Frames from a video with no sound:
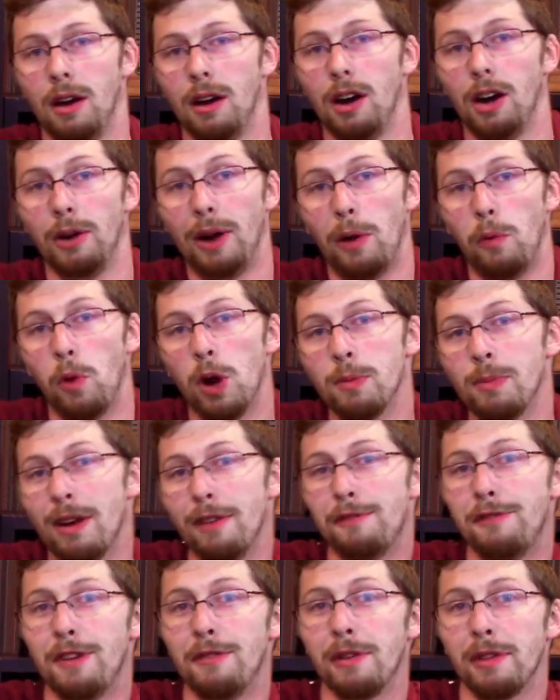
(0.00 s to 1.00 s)
Alright, one of my
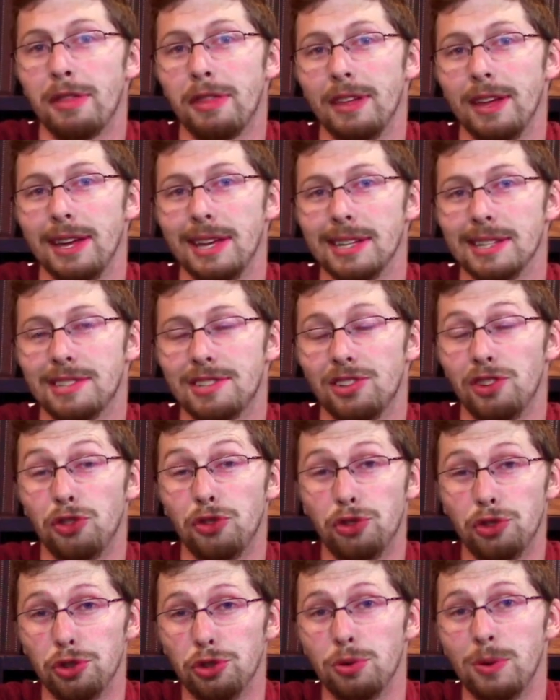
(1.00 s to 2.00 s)
favorite things to
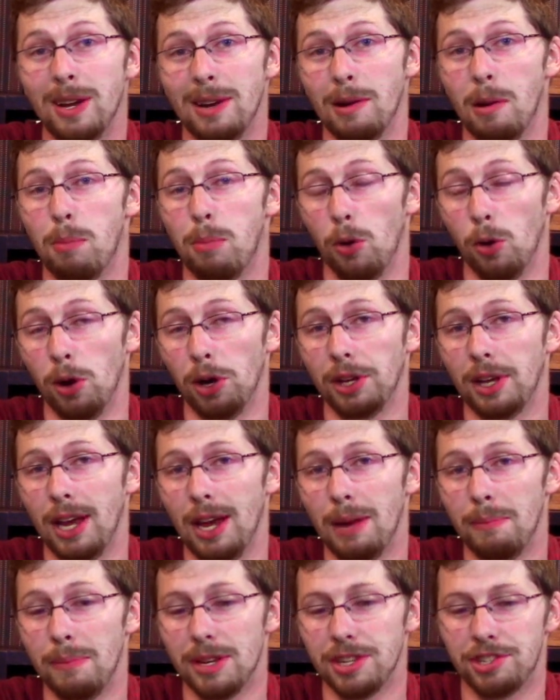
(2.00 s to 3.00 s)
do in a board
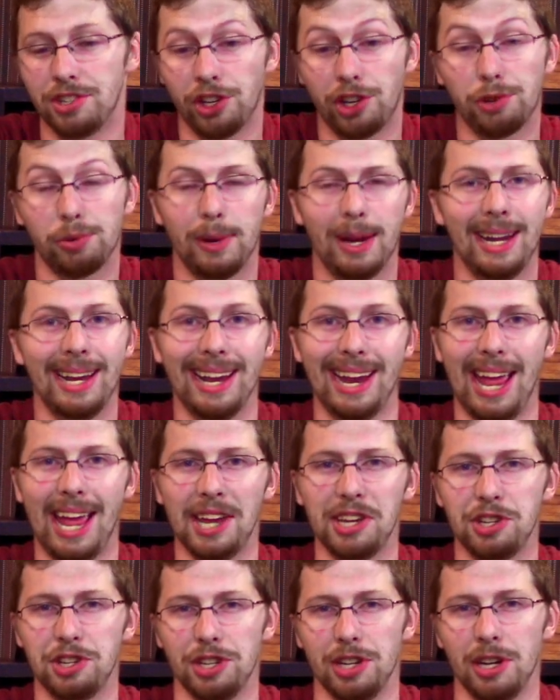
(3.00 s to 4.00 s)
game is to create an
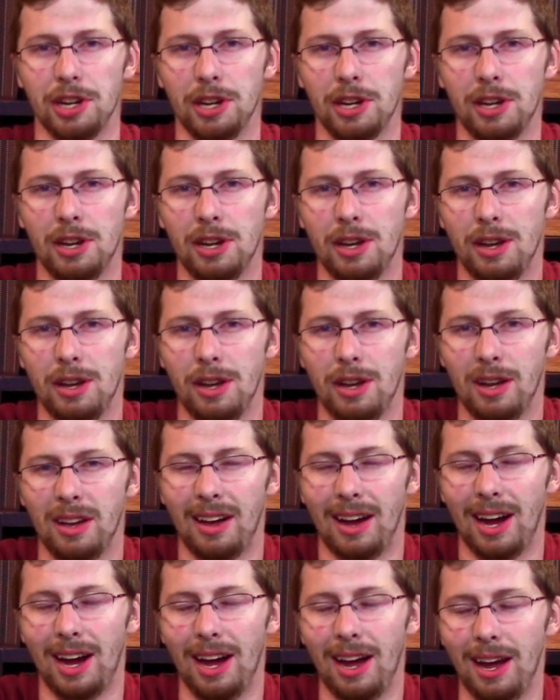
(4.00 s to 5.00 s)
engine.
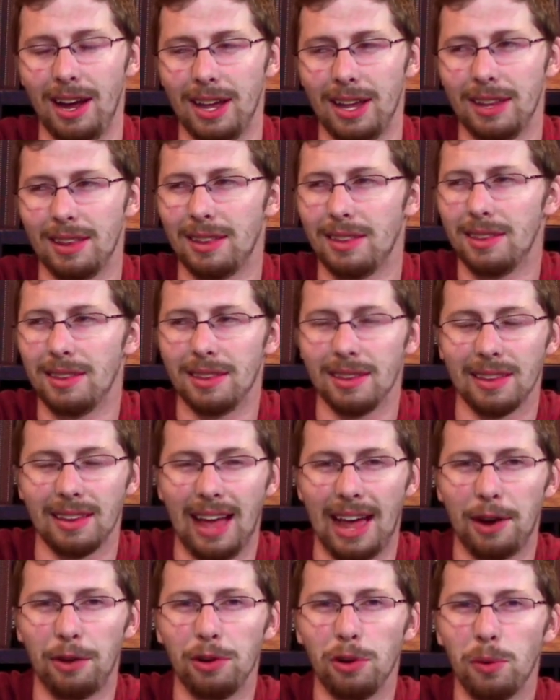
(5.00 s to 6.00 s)

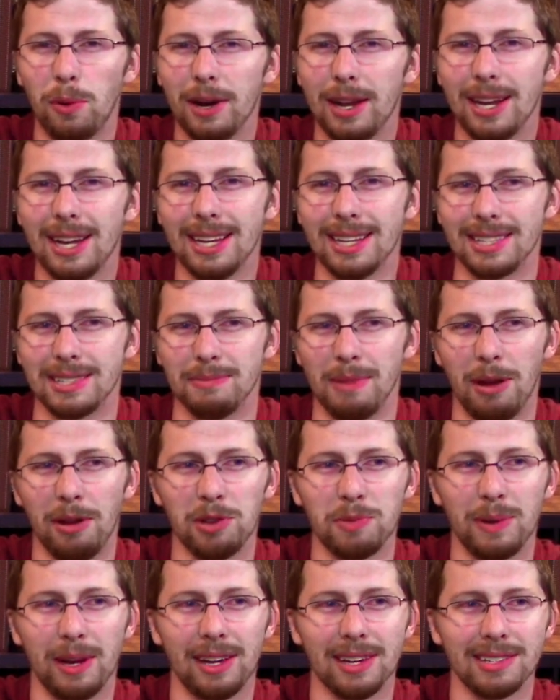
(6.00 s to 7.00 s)
I don't know what it is. Maybe
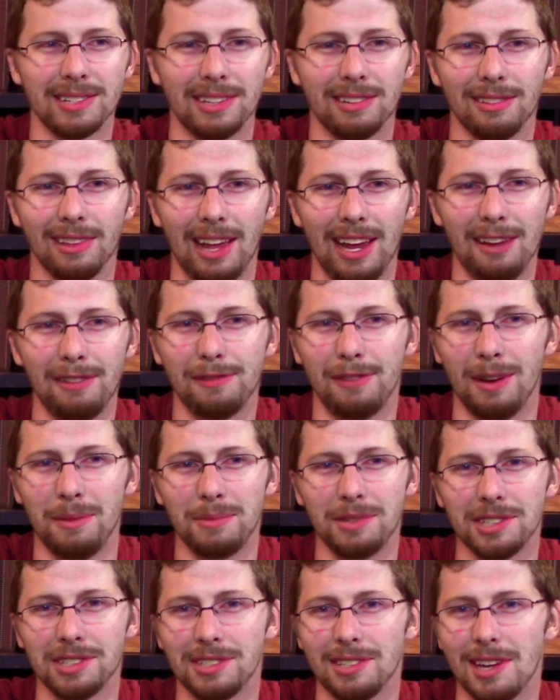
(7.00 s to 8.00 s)
it's because in life I'm
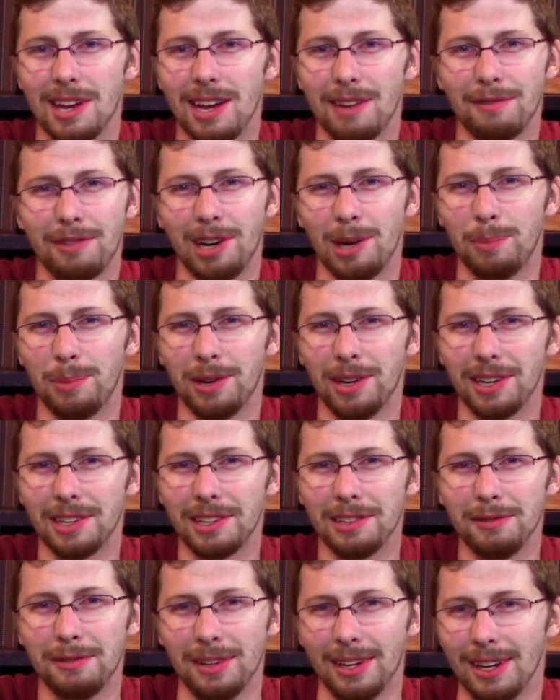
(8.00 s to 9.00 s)
just not very
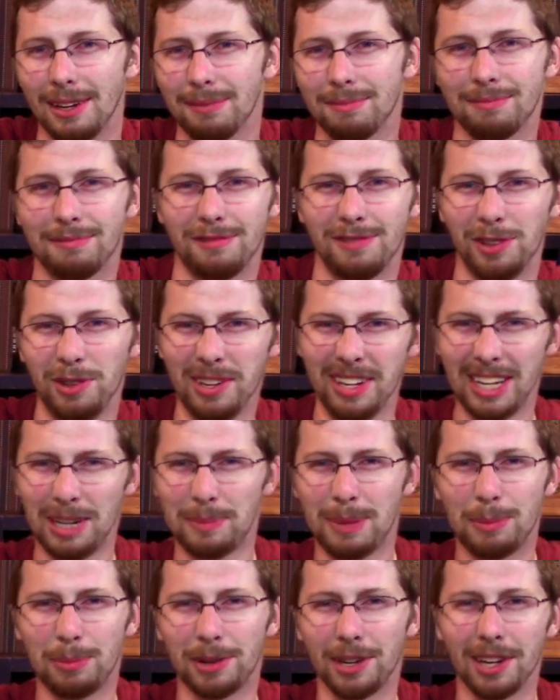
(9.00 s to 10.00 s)
productive and I feel the need to
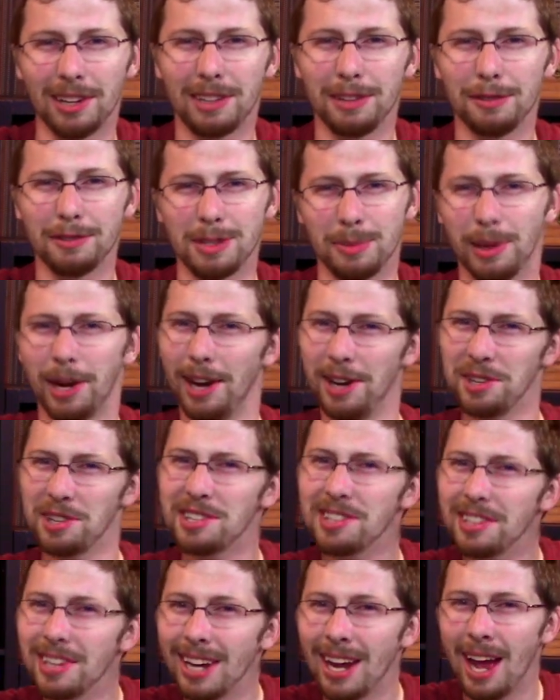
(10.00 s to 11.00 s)
be productive
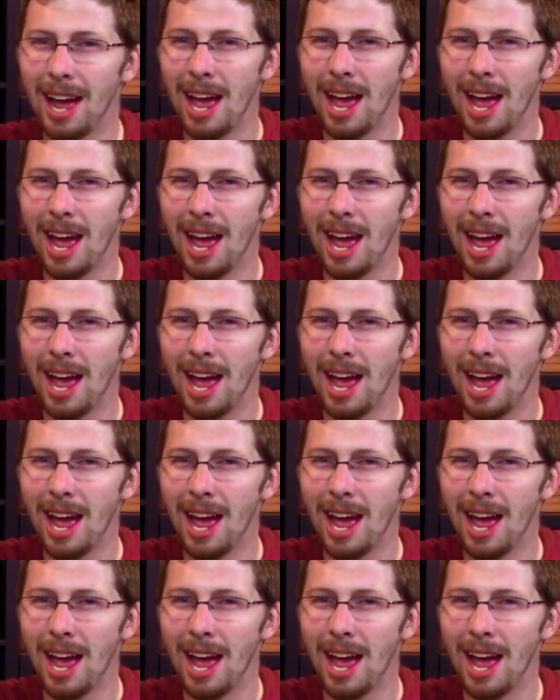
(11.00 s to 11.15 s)
subconsciously.